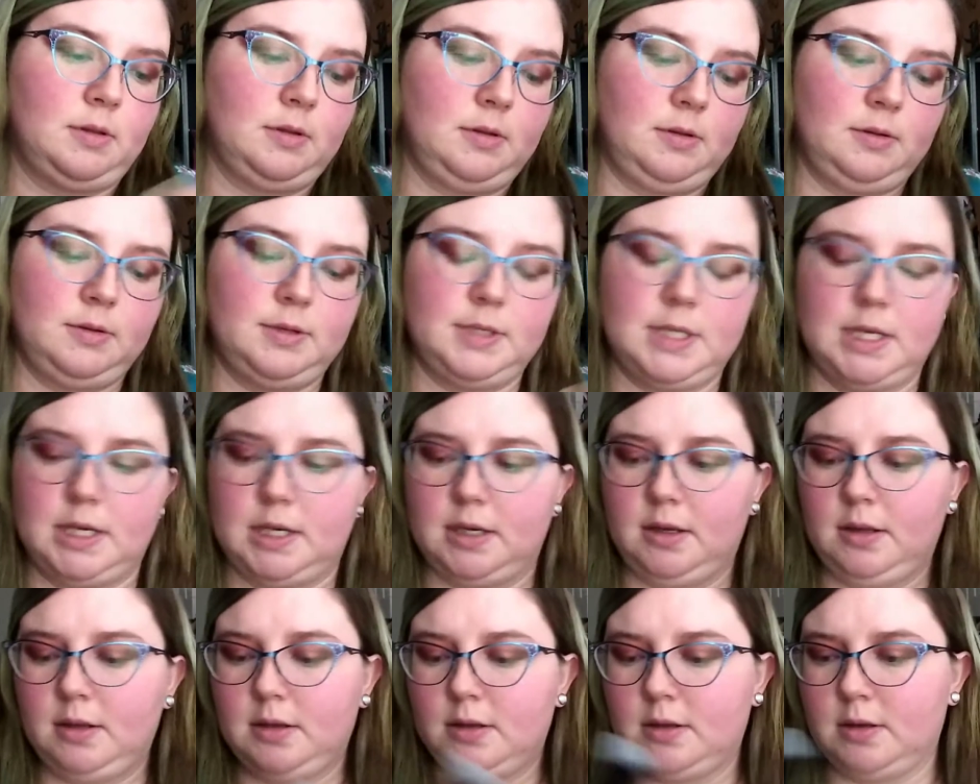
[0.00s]
there's
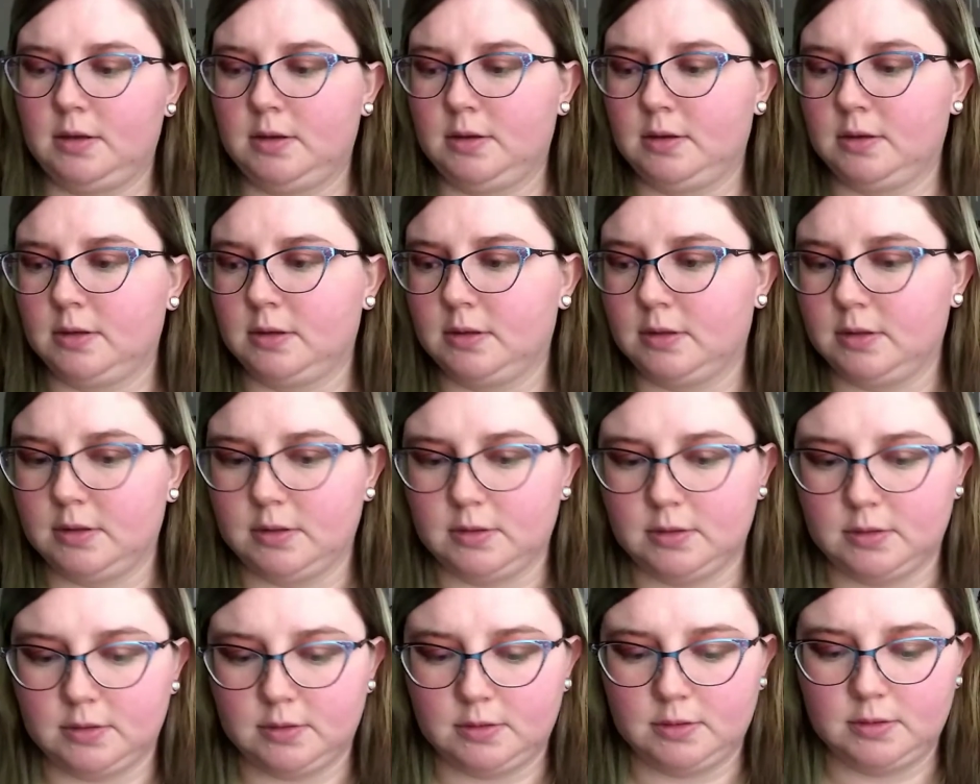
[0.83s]
that.
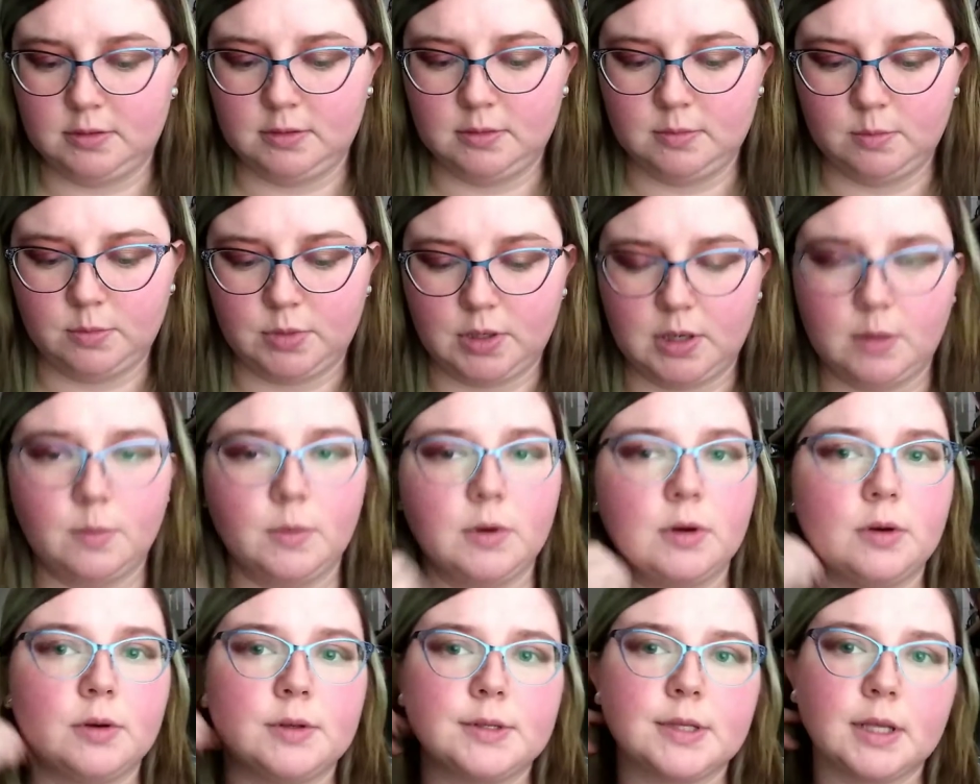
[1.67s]
The
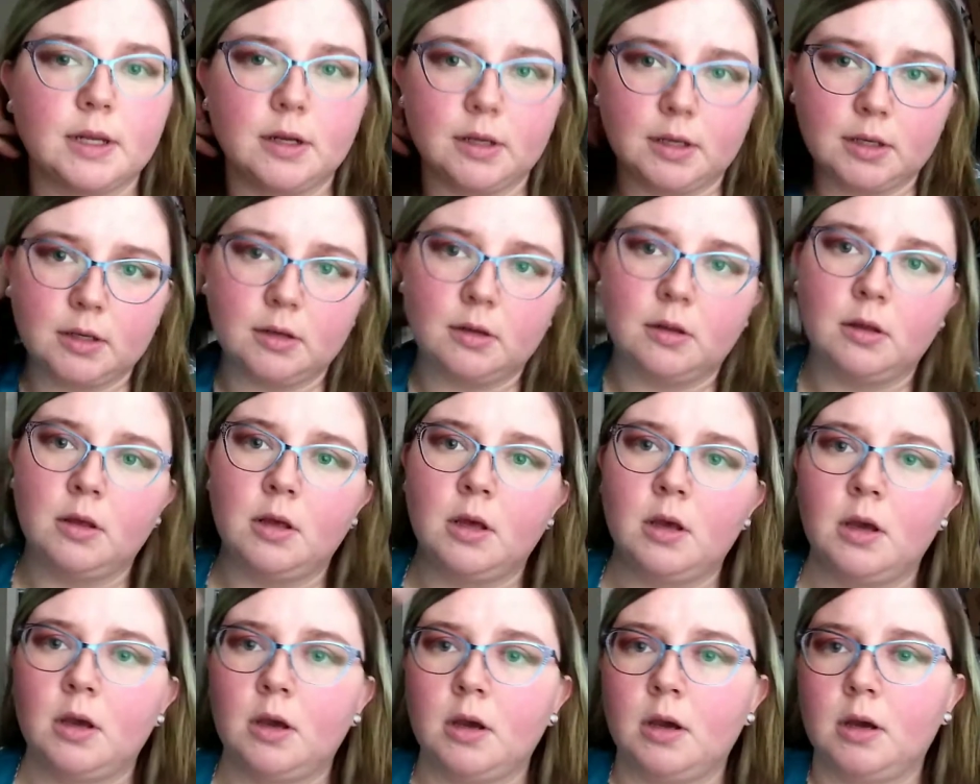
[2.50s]
primer setting in.
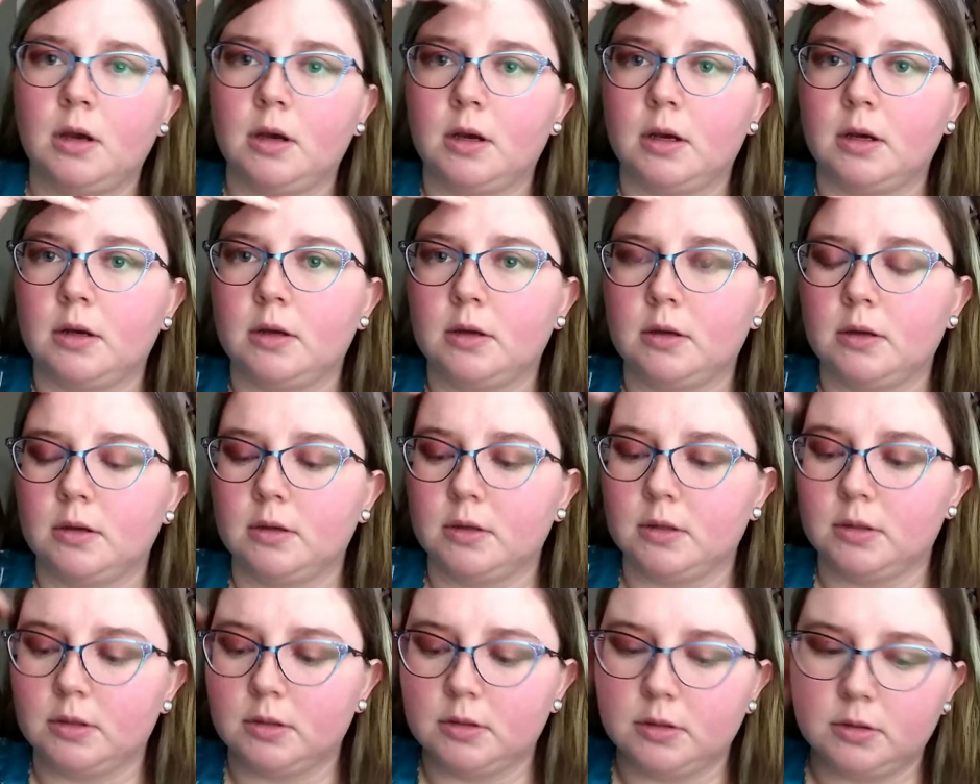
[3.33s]

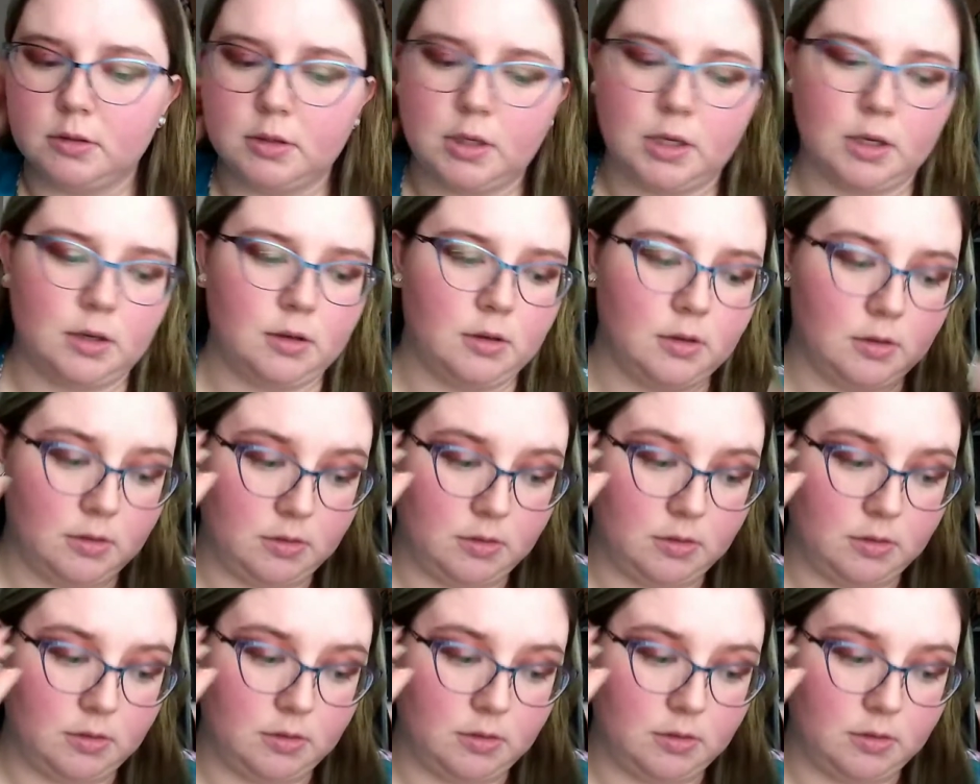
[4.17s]
Okay.